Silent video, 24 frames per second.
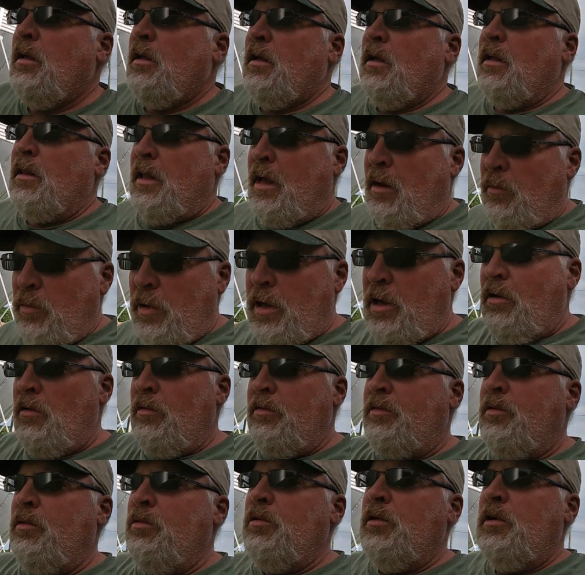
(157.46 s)
and then we go
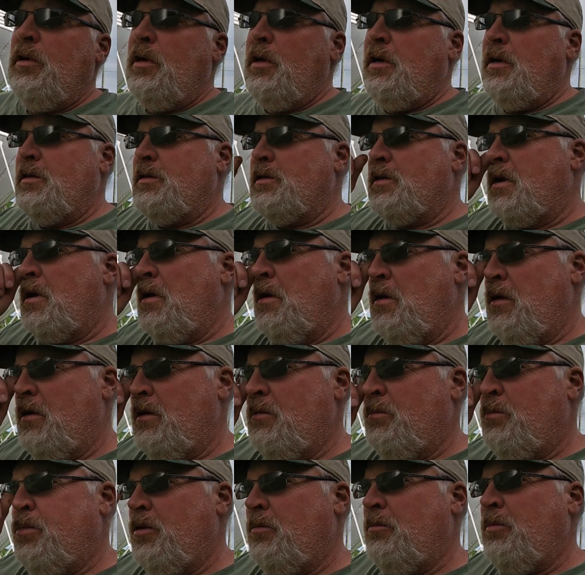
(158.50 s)
through and disc to
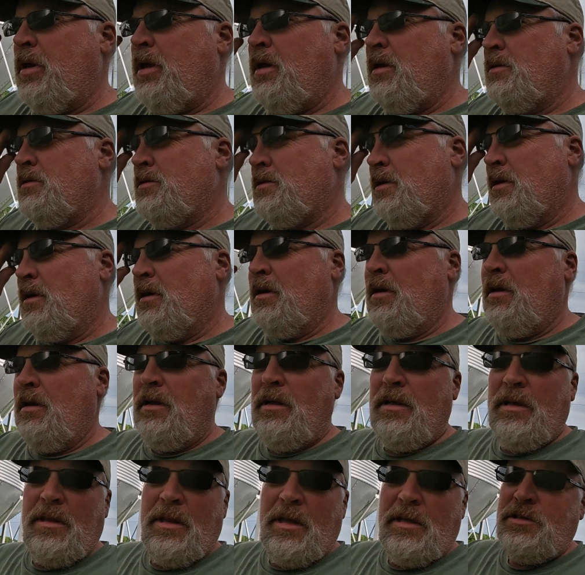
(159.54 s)
put beans in,
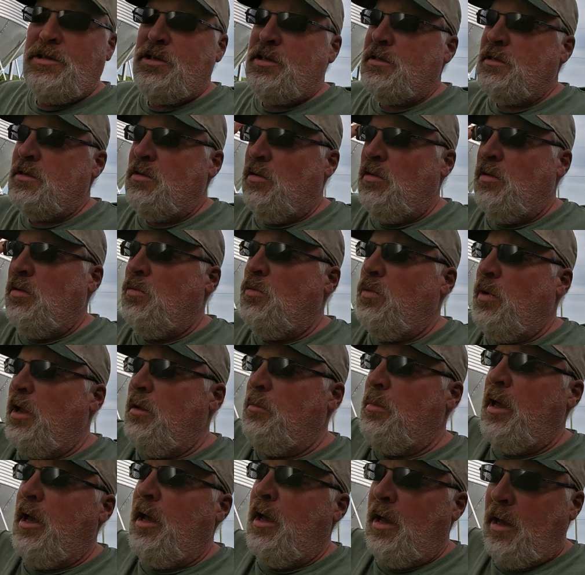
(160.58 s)
and then she's going way
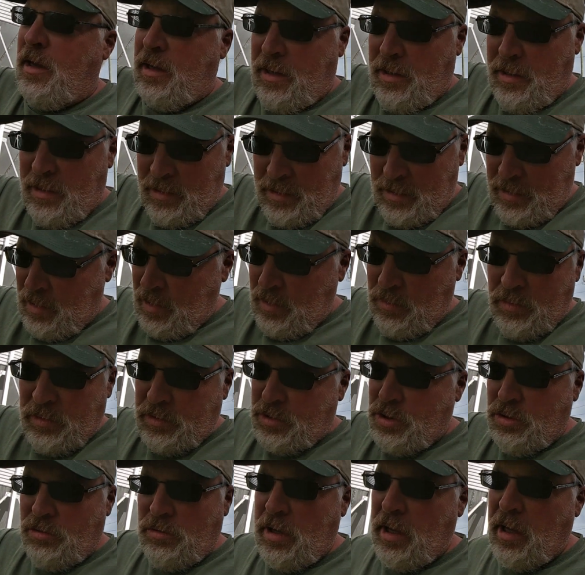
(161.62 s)
back,
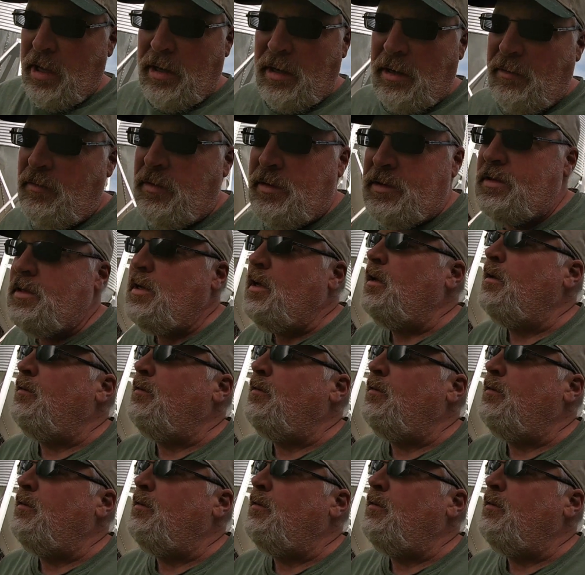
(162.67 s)
but you can't even see